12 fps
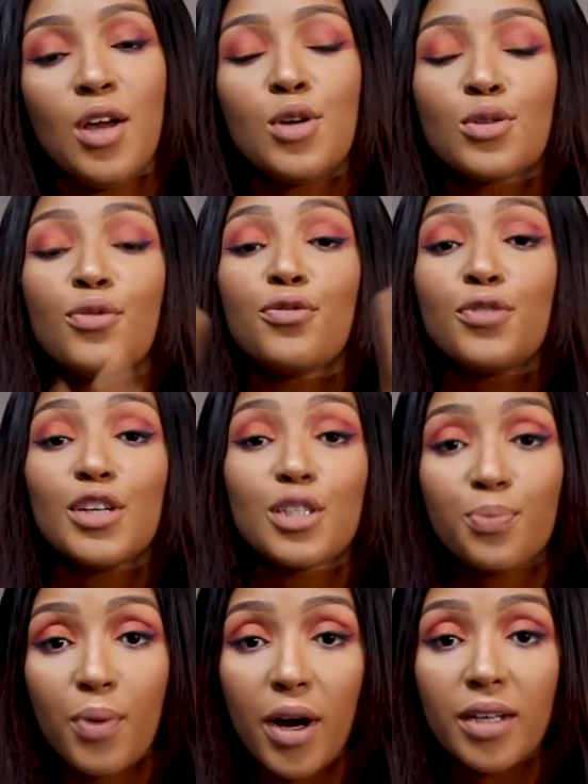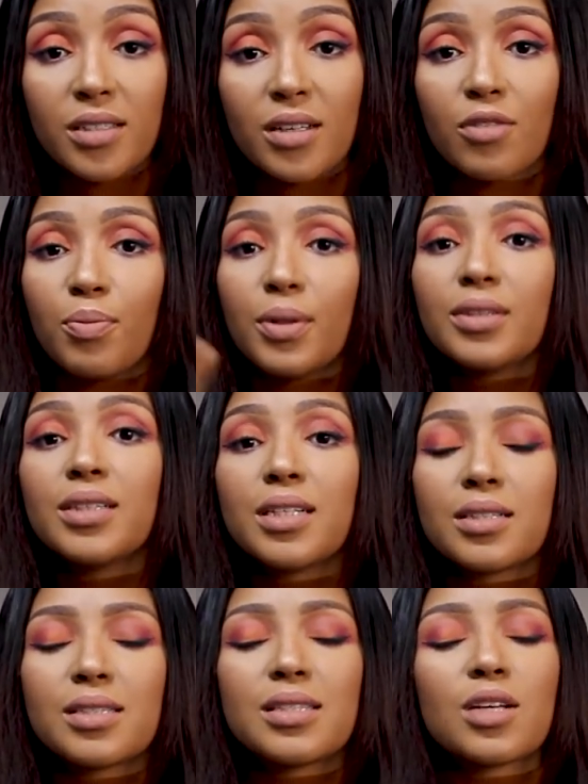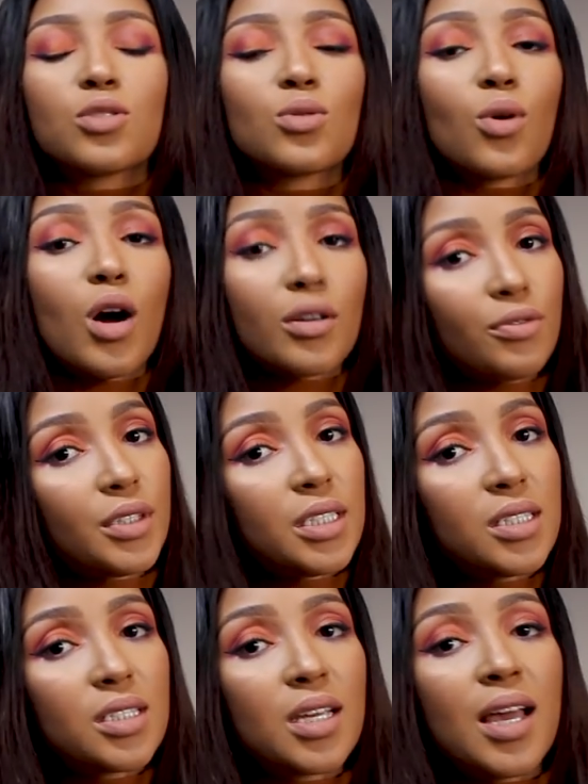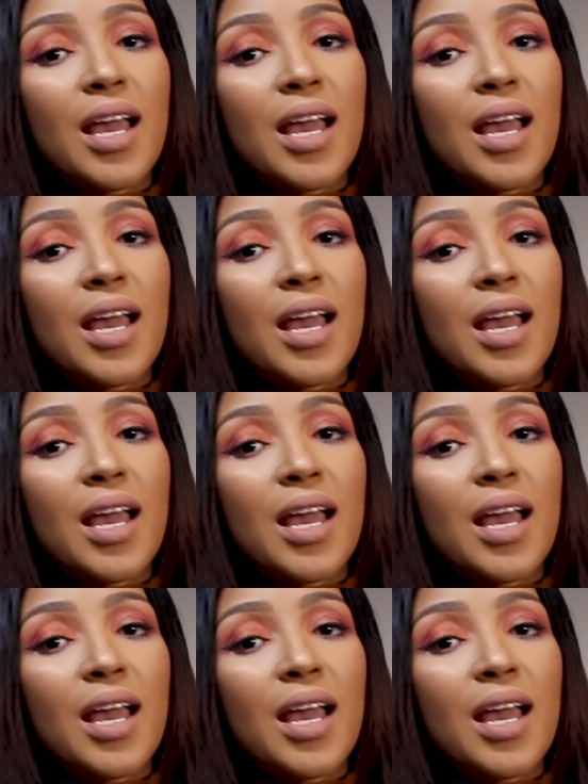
So the first part of building sexual confidence